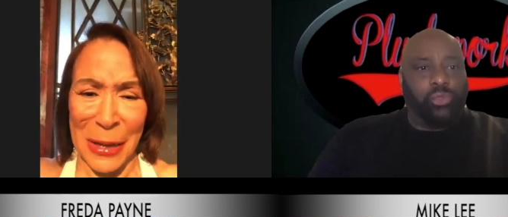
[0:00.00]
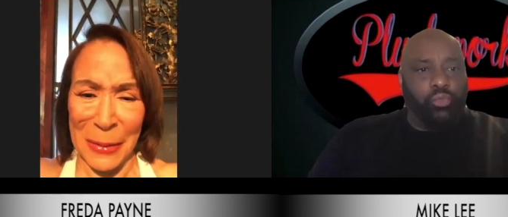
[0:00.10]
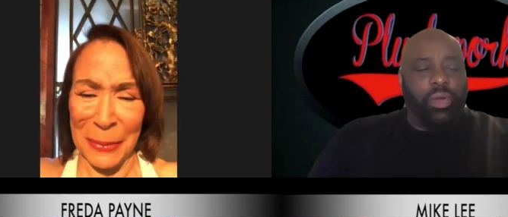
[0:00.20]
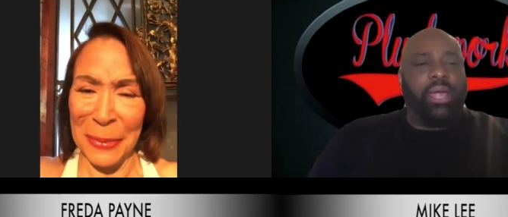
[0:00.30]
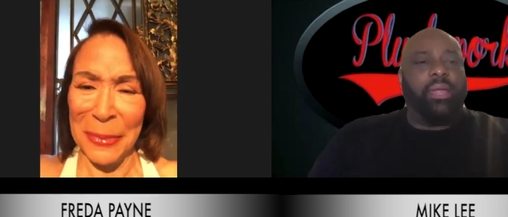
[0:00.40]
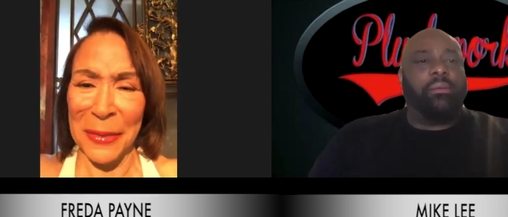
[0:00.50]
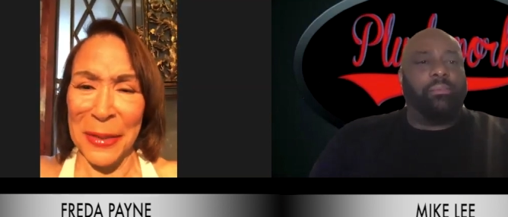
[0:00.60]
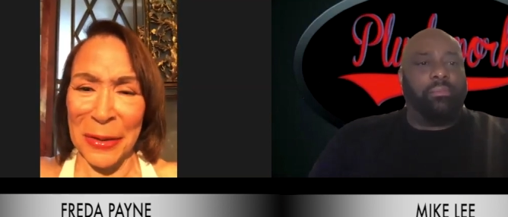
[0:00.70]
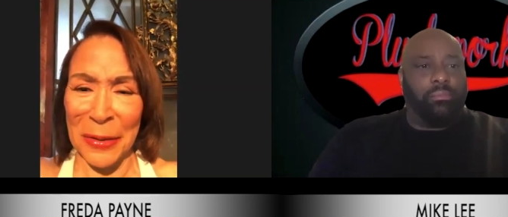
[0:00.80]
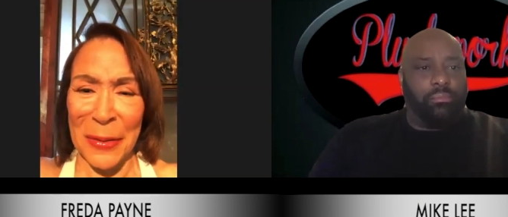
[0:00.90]
Speaker 1: Right. You
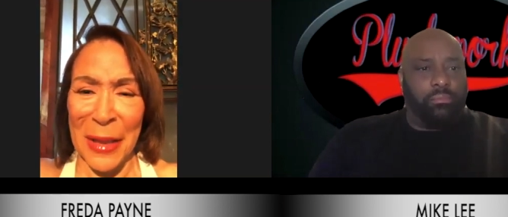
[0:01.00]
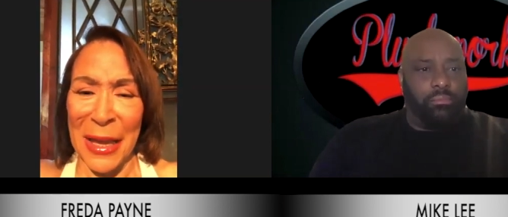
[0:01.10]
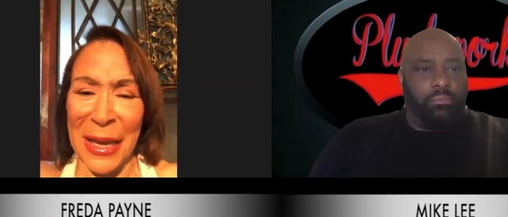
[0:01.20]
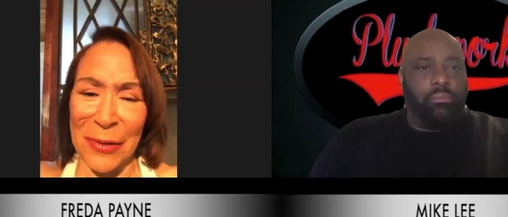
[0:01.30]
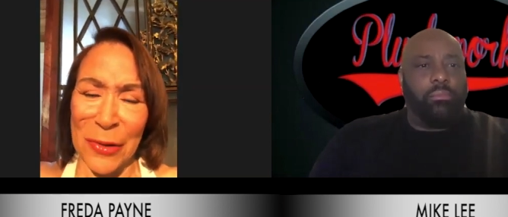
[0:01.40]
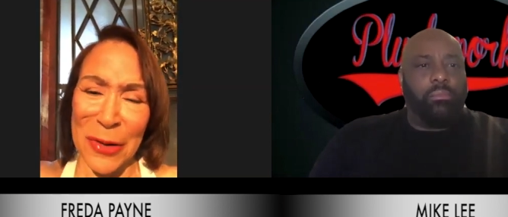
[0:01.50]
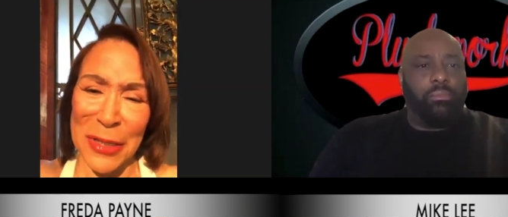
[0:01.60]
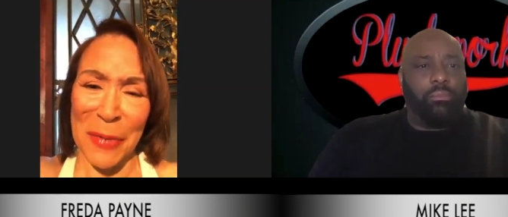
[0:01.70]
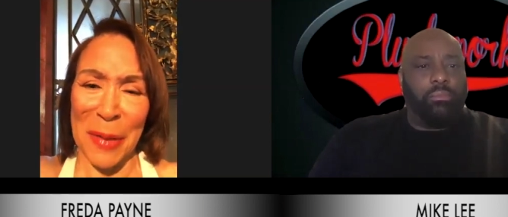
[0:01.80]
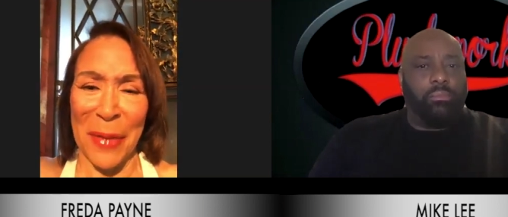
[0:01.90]
know, and of
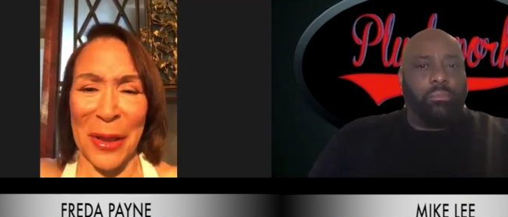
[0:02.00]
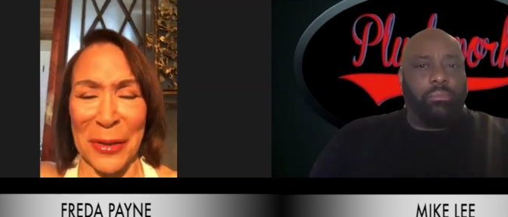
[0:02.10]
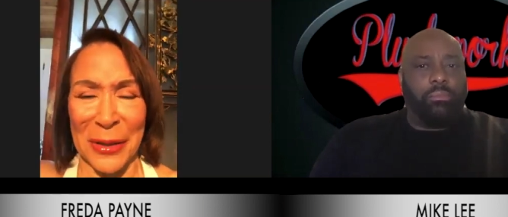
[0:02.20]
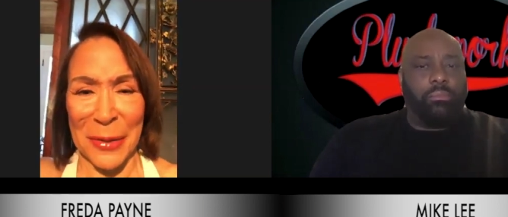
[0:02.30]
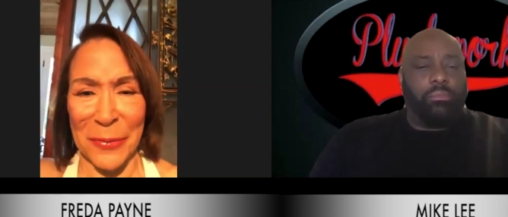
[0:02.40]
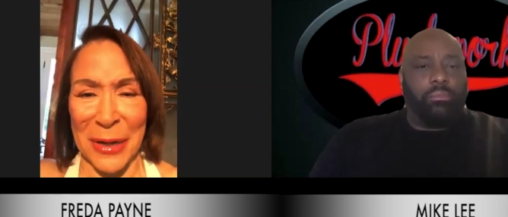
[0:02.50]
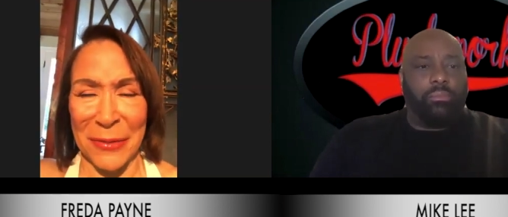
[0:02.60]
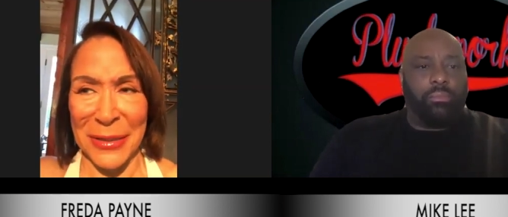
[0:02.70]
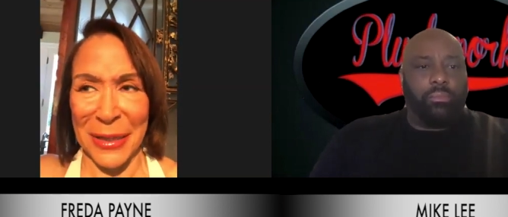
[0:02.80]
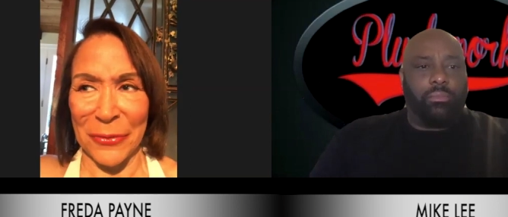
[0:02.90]
course, my mother, like when I
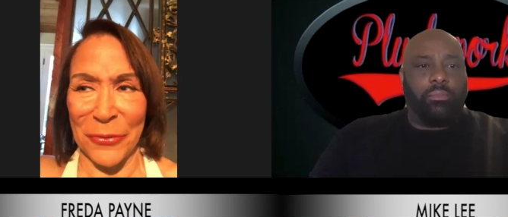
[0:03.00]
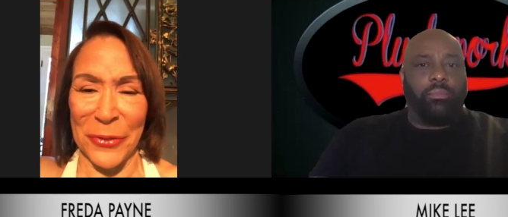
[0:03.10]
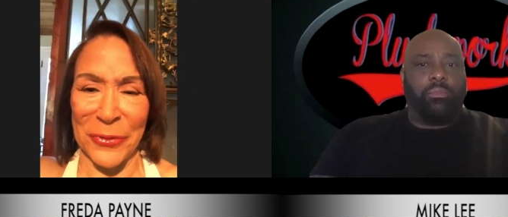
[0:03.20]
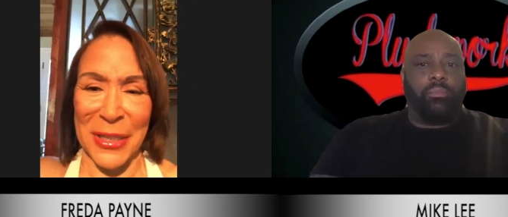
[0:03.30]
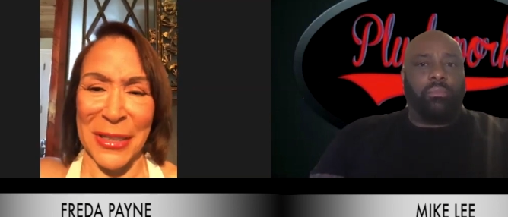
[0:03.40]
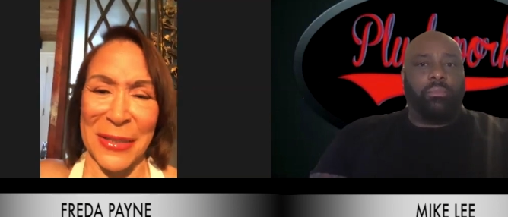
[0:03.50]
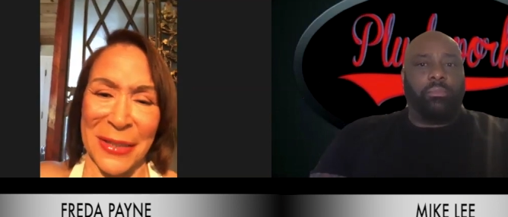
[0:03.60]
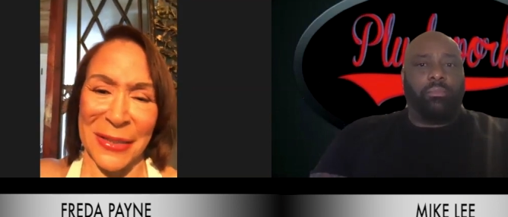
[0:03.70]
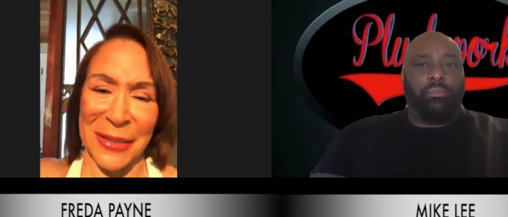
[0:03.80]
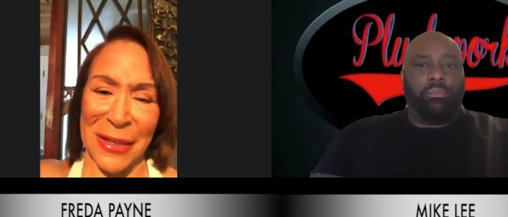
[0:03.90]
was like 15,
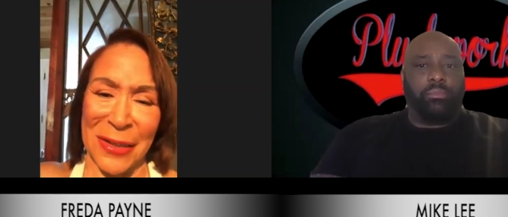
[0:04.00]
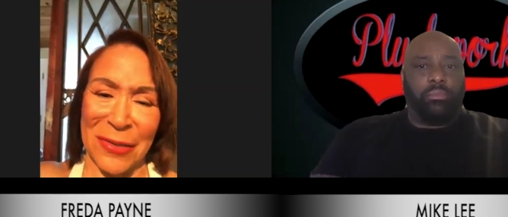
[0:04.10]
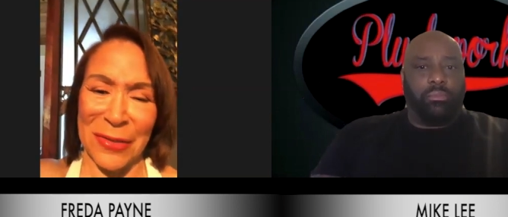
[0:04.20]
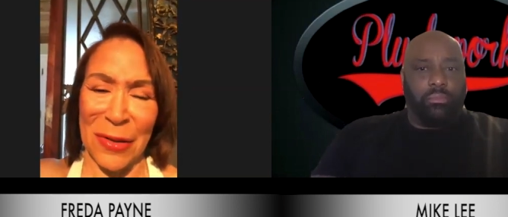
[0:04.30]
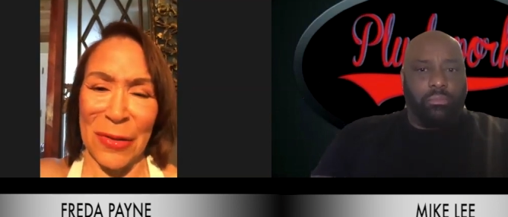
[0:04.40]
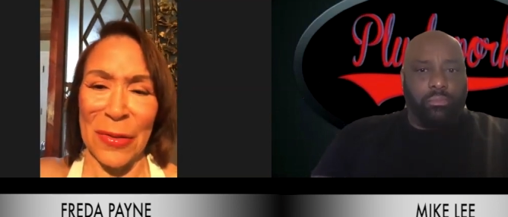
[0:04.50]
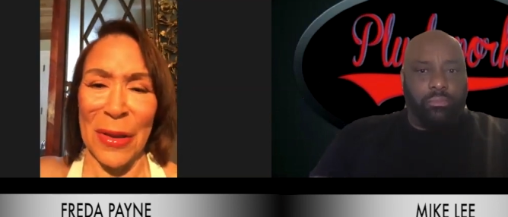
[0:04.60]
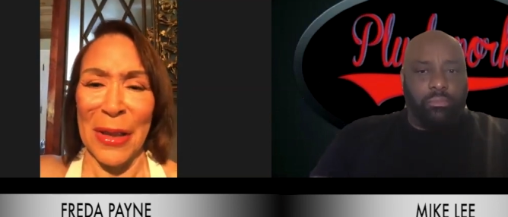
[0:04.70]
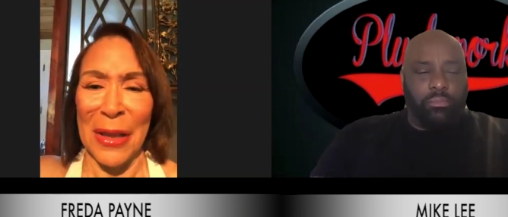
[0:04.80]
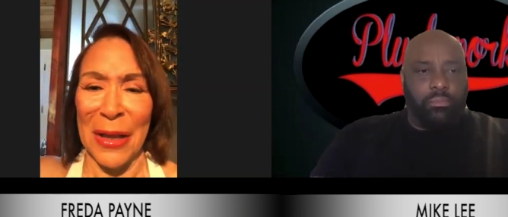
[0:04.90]
16 years old,
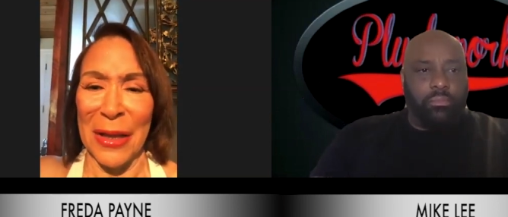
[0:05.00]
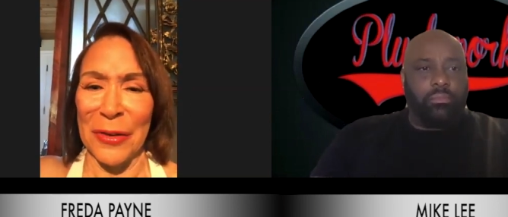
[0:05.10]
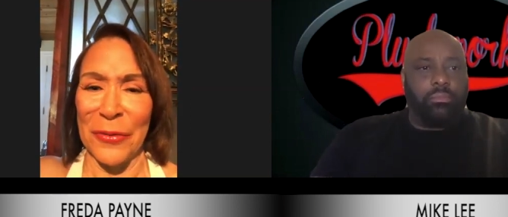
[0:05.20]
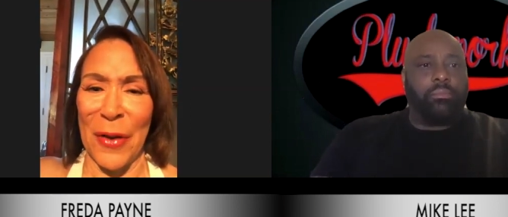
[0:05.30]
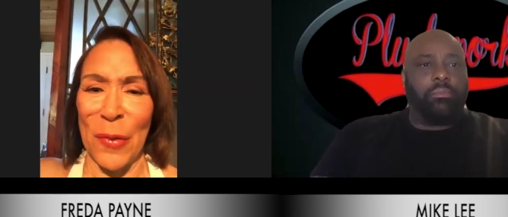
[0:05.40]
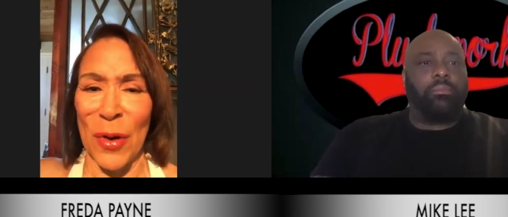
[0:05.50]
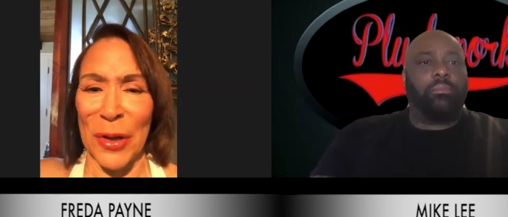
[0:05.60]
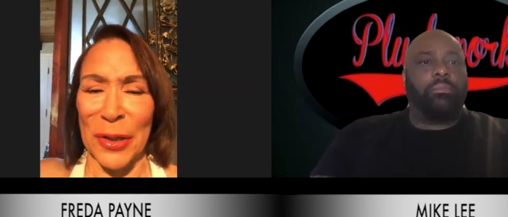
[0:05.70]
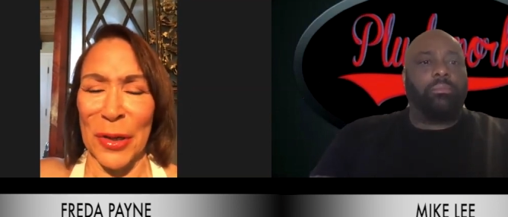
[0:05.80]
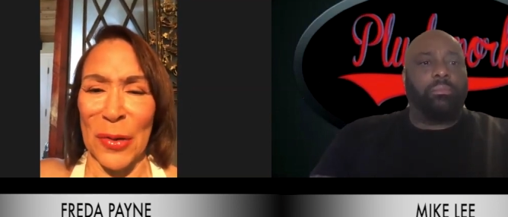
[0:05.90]
uh, if I
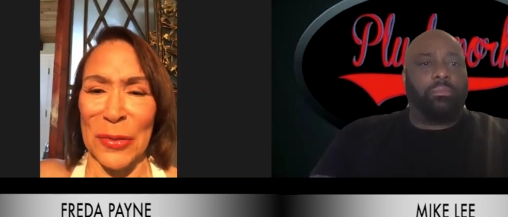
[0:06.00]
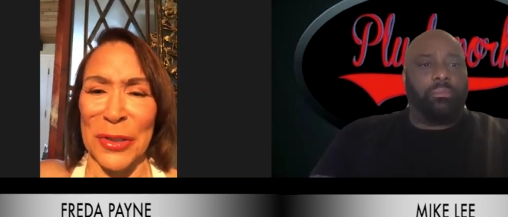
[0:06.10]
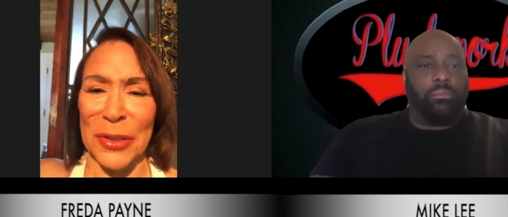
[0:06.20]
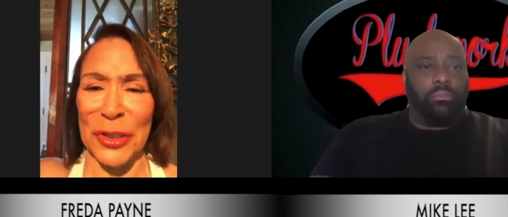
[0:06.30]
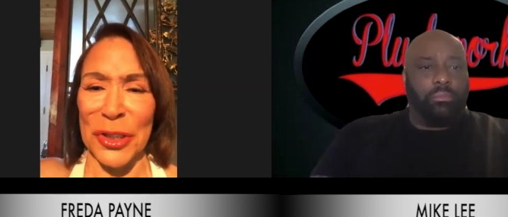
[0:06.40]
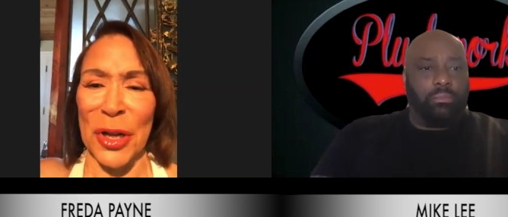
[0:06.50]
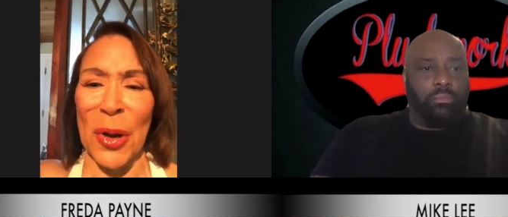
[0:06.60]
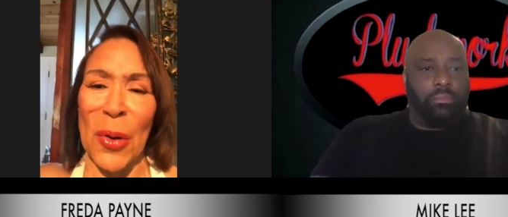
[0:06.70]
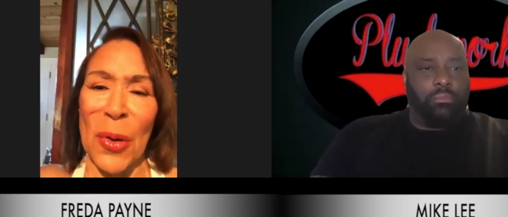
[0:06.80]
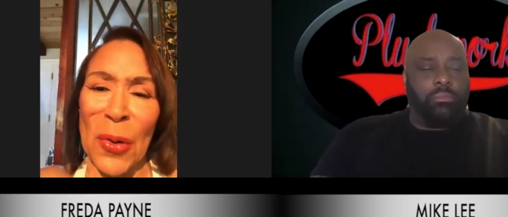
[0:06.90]
wanted to go to the
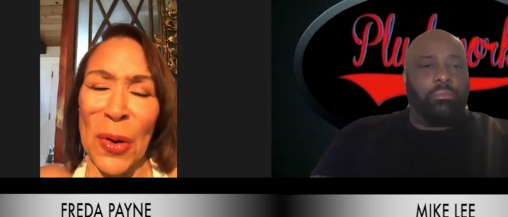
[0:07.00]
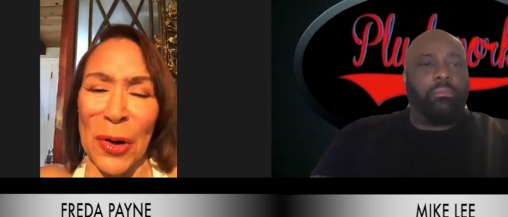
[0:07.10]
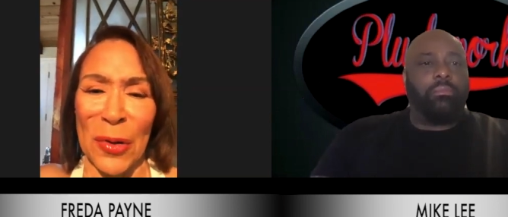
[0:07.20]
show or go